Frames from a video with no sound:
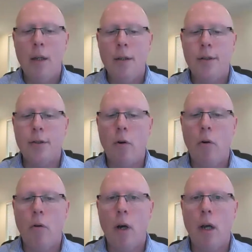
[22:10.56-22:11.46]

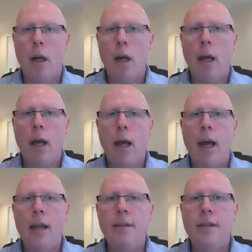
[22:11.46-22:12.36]
So
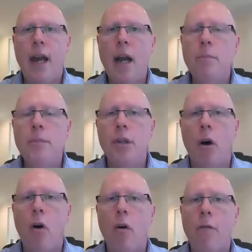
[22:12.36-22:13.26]
in terms
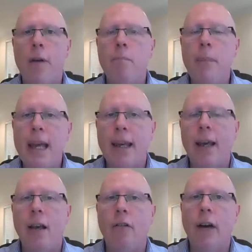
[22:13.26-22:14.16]
of
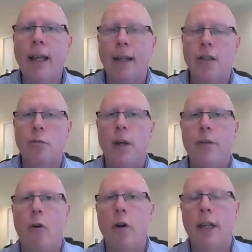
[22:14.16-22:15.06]
making links
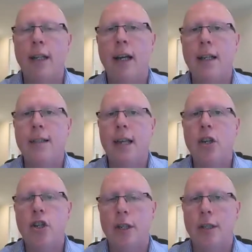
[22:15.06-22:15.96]
with
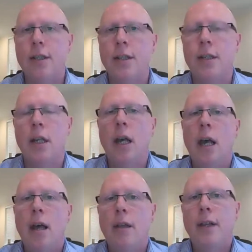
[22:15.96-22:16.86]
organisations,
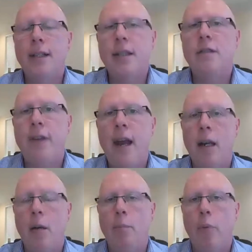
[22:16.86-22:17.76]
this is
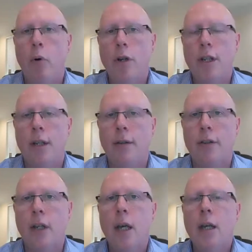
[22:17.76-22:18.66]
very important.
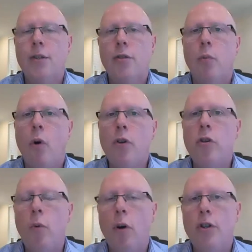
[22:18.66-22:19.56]
So what
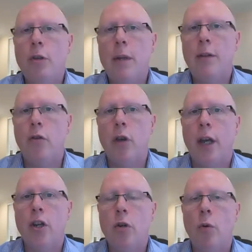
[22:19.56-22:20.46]
you want to be doing
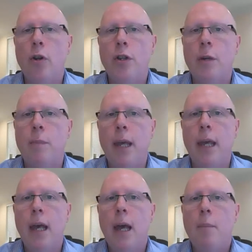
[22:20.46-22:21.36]
is you want to
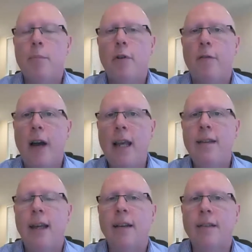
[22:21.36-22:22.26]
be
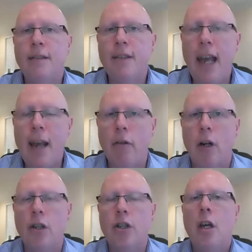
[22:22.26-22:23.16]
providing
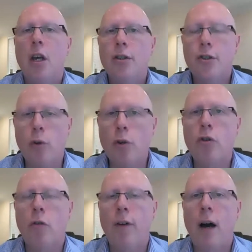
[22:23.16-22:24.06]
tailored
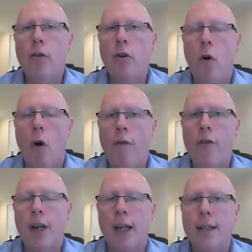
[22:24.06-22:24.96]
social value
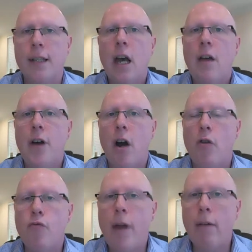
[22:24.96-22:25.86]
offerings that
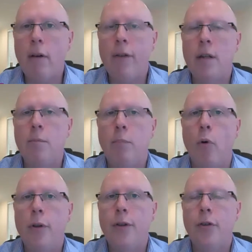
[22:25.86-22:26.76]
are relevant
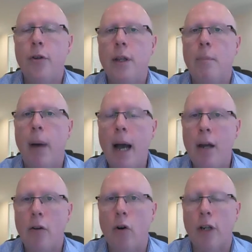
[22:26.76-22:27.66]
both to the
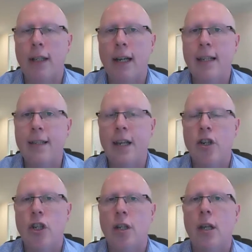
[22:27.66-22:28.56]
buyer
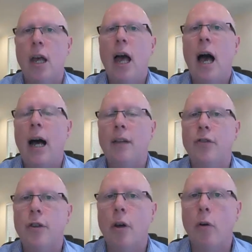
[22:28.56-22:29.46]
organisation and
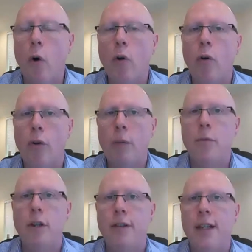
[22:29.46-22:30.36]
to the local
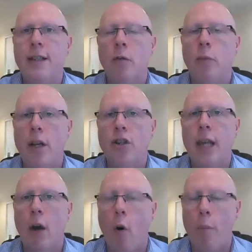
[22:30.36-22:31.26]
communities in which
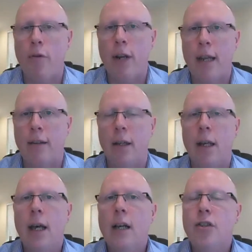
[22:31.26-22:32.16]
they operate.
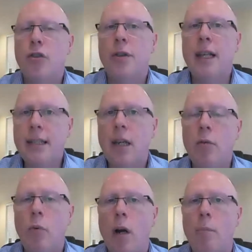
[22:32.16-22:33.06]
So this
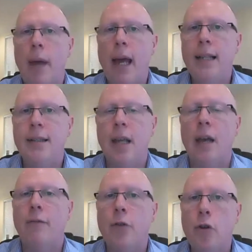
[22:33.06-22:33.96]
can work best
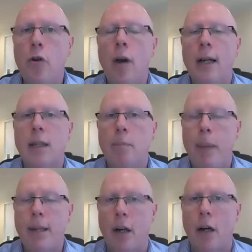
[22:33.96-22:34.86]
if you as a
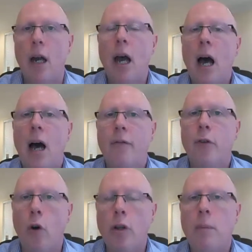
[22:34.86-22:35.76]
bidder
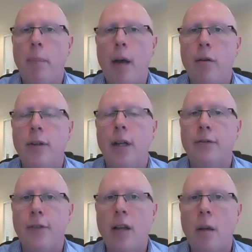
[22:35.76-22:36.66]
have gone about
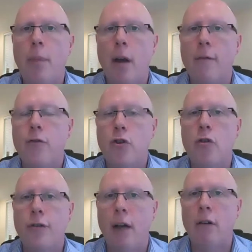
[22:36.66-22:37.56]
and done a bit of
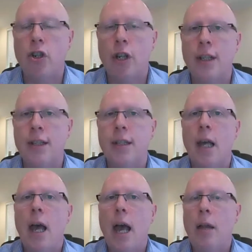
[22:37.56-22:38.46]
due diligence
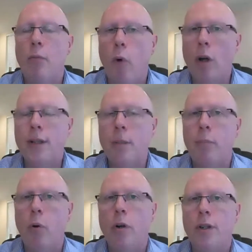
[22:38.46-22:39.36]
in what's
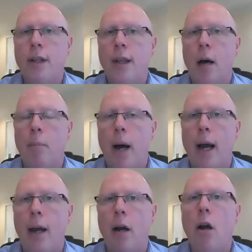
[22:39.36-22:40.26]
important to that
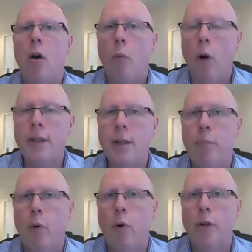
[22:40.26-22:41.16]
buyer, what's
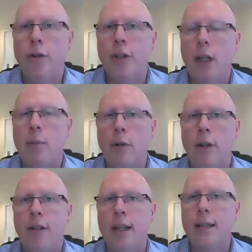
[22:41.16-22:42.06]
important to the
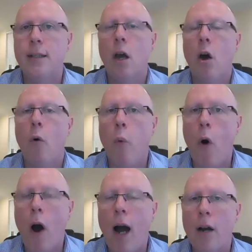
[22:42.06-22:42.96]
communities,
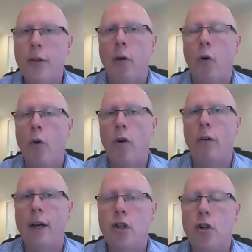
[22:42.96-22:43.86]
what are the
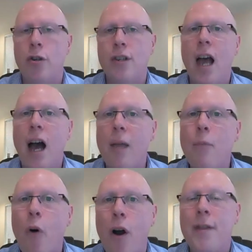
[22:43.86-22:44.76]
local issues,
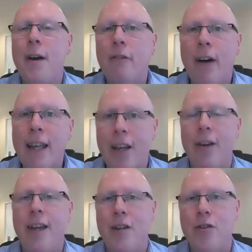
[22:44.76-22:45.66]
and what are the
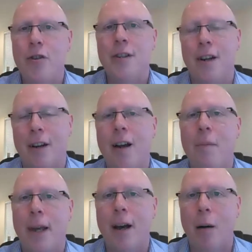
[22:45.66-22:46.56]
likely issues that are
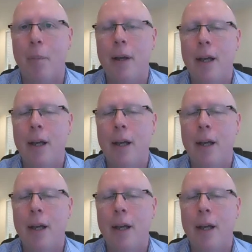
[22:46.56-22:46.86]
coming up.